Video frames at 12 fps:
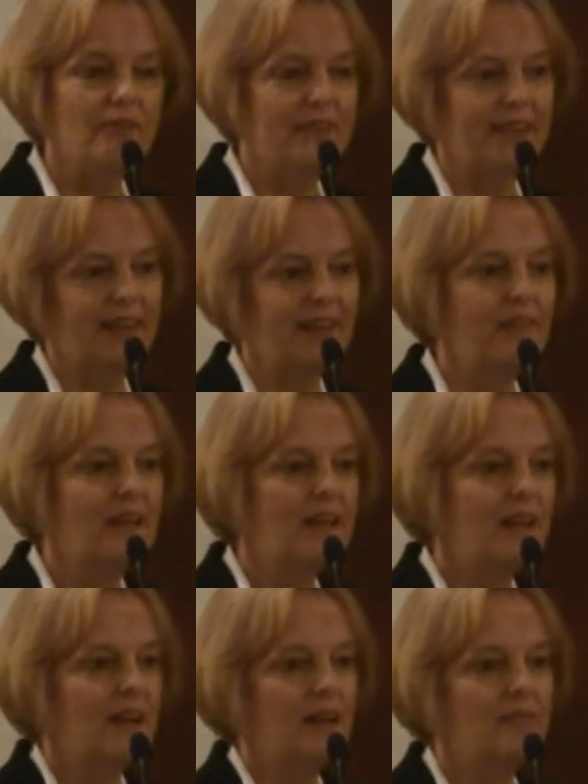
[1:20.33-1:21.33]
the
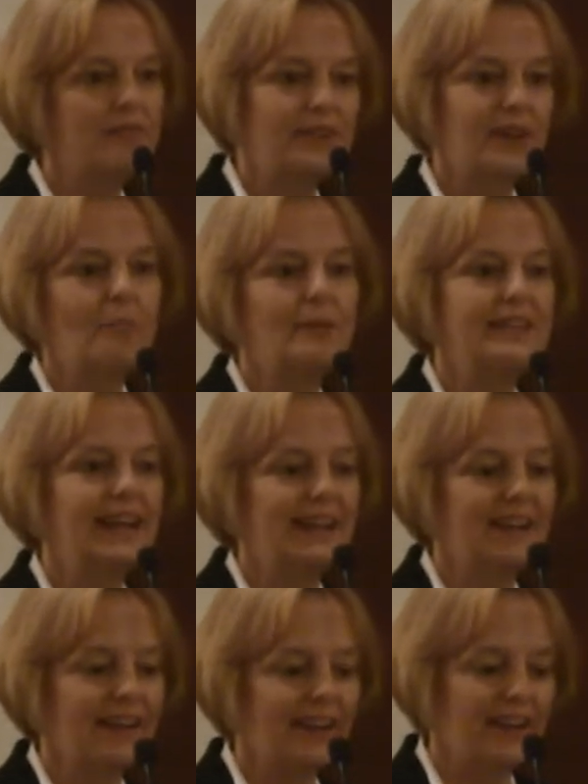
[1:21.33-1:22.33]
phenomenal
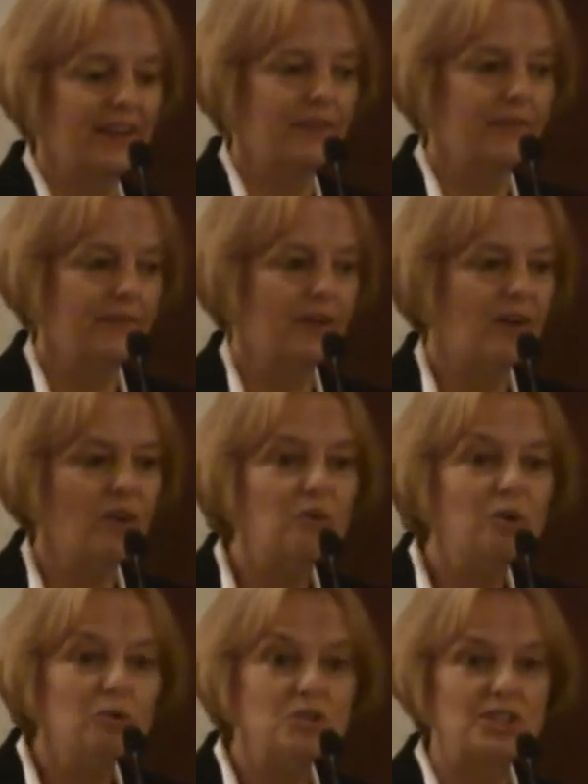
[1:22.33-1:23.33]

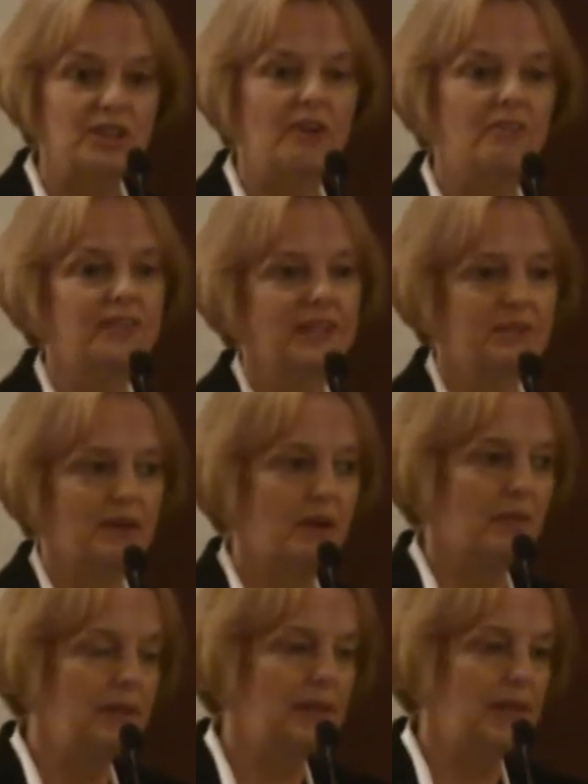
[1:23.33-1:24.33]
conclusion of that
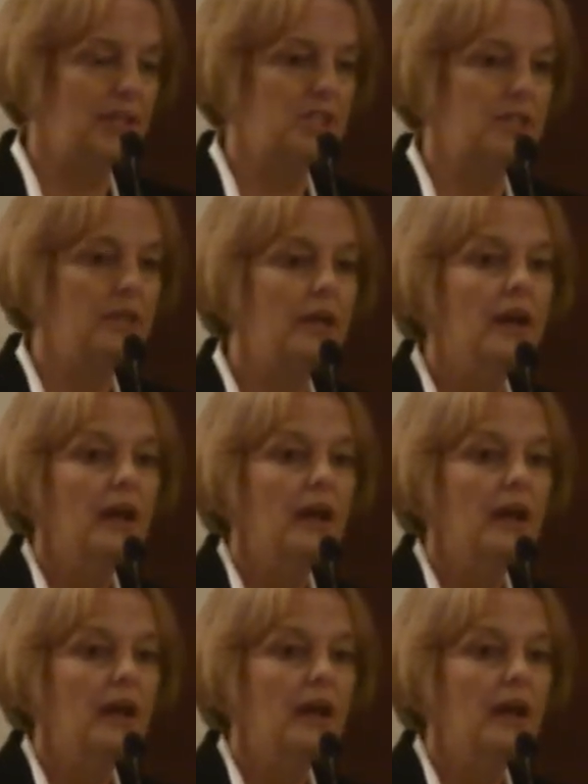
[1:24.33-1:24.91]
recommendation.